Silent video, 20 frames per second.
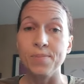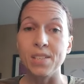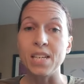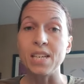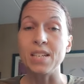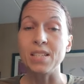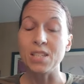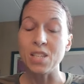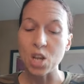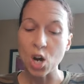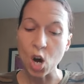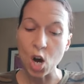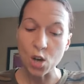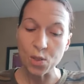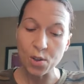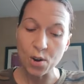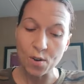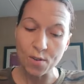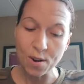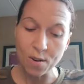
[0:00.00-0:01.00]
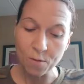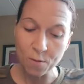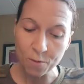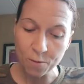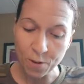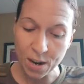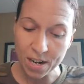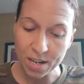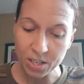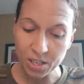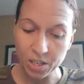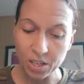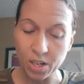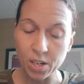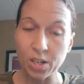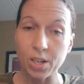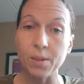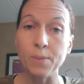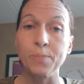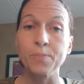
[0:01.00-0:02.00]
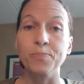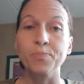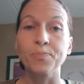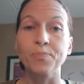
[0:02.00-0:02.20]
He is the author and finisher